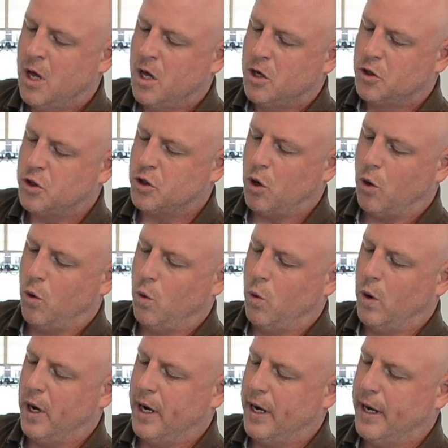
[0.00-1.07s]

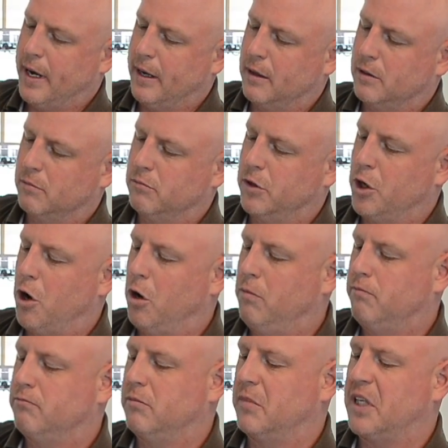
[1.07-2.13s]
So, you know,
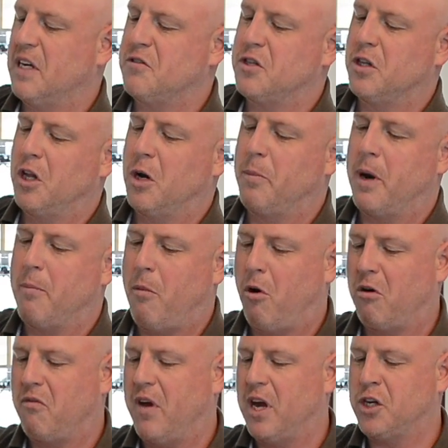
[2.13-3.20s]
gives you a little bit of
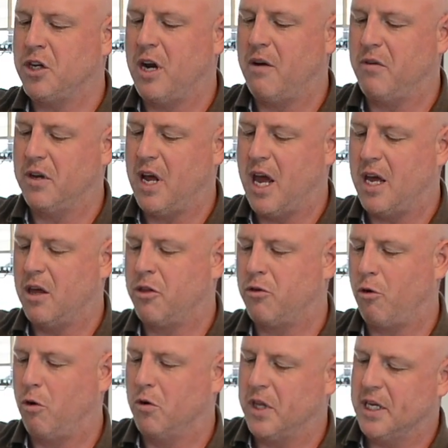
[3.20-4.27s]
motivation every day you
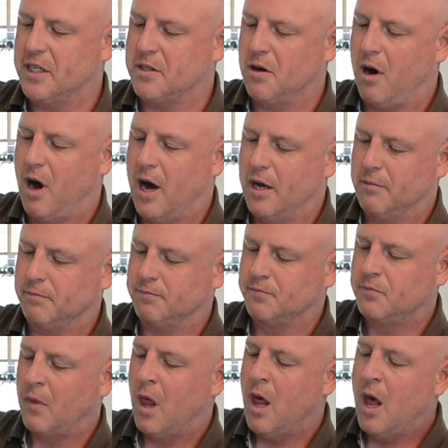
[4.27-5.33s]
throw these on.
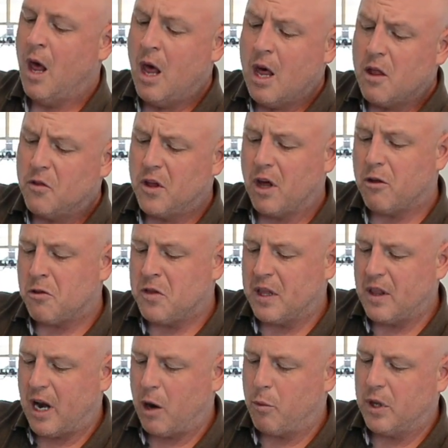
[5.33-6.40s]
The other thing
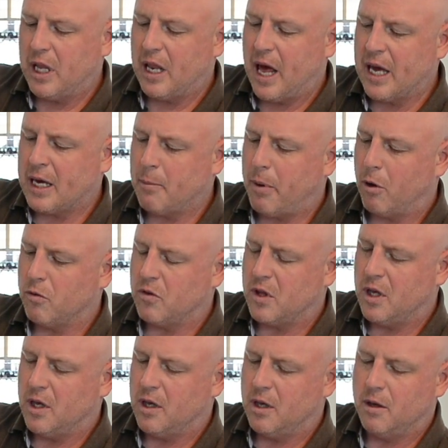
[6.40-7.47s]
that I really like about
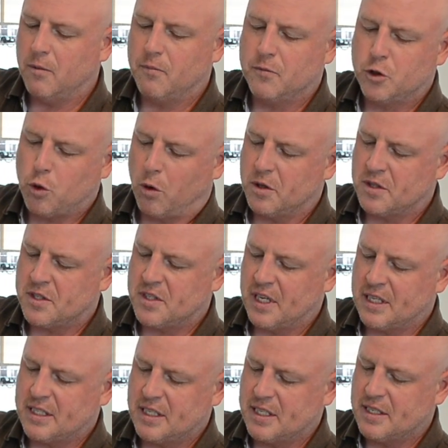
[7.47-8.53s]
the Jordan
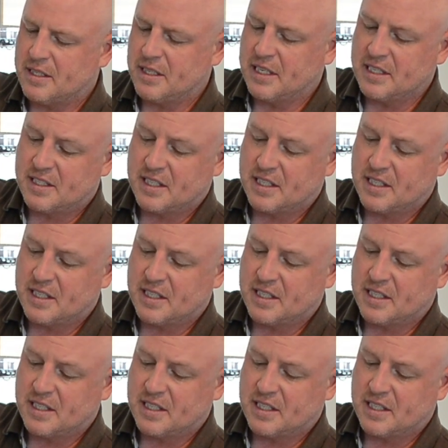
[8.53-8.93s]
6s is